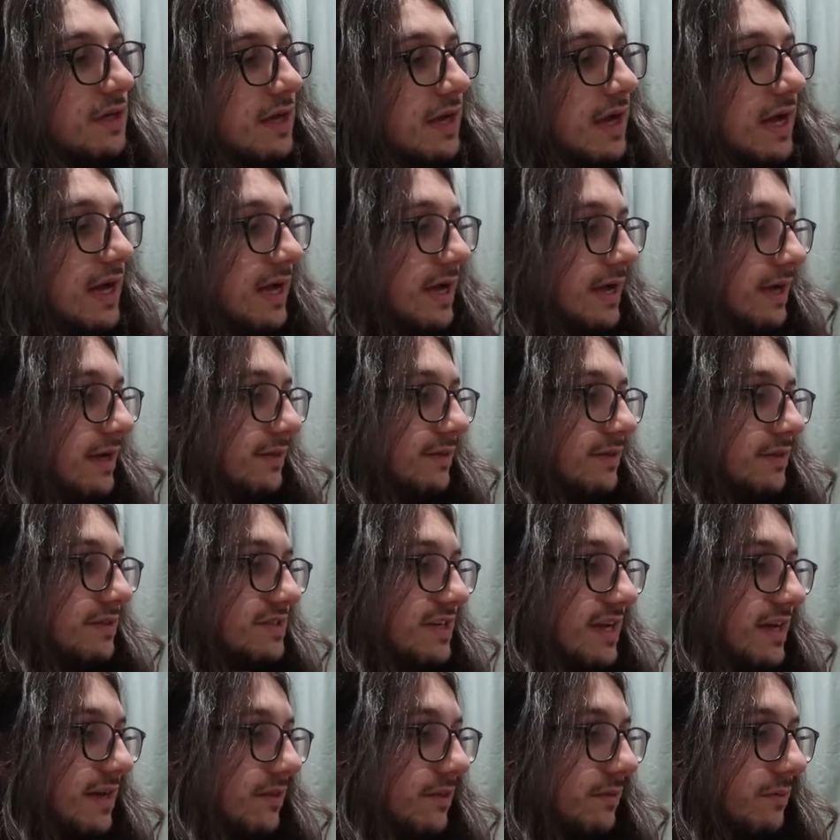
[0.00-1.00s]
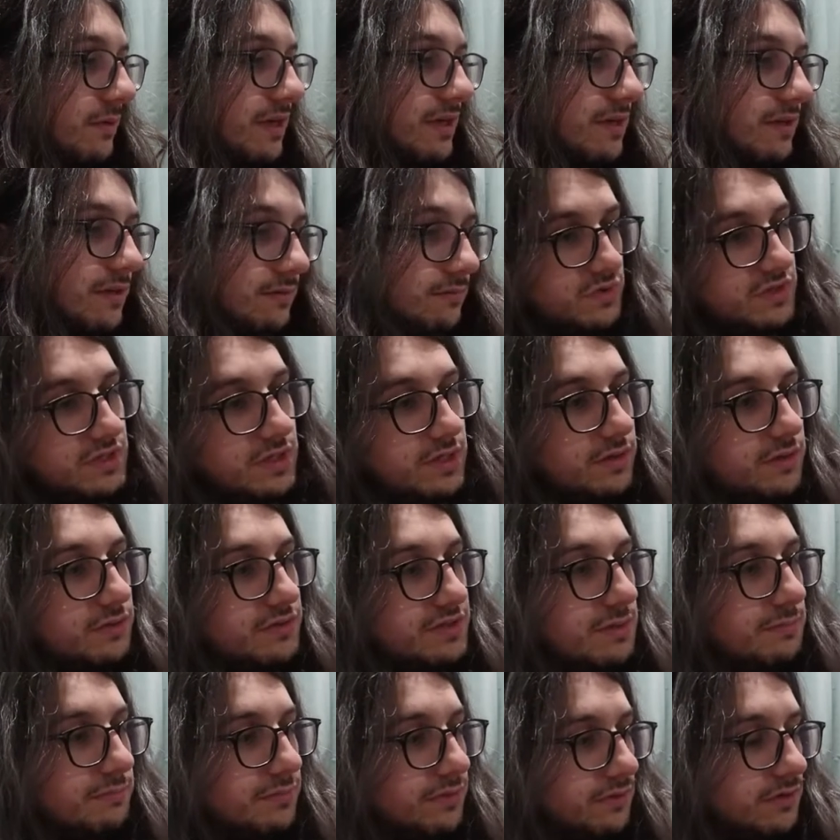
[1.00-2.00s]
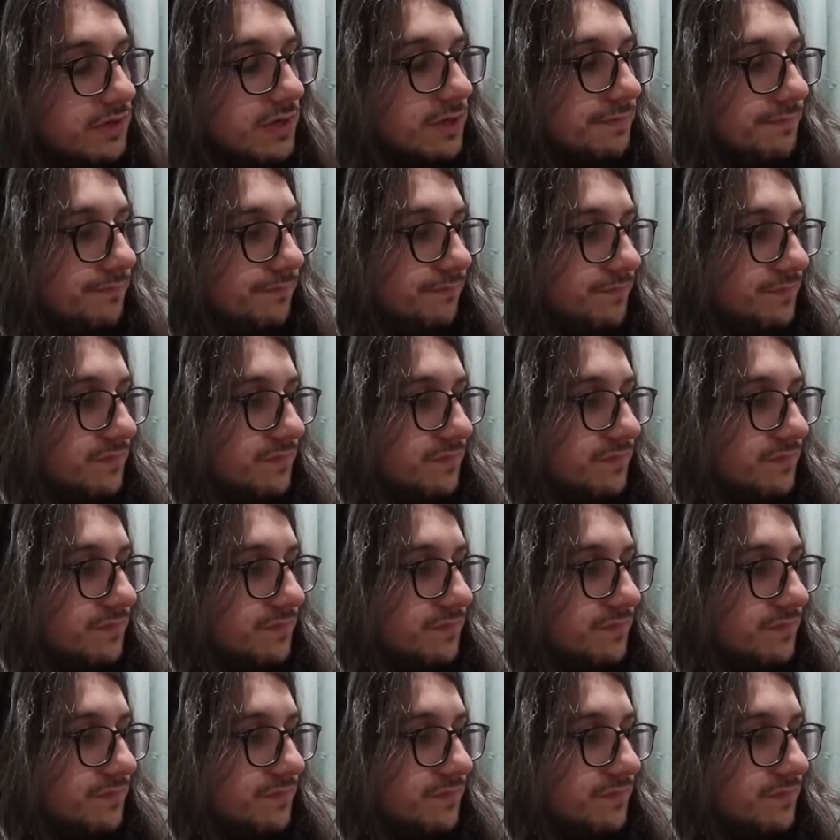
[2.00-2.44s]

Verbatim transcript: And the day of the week. So simple, right?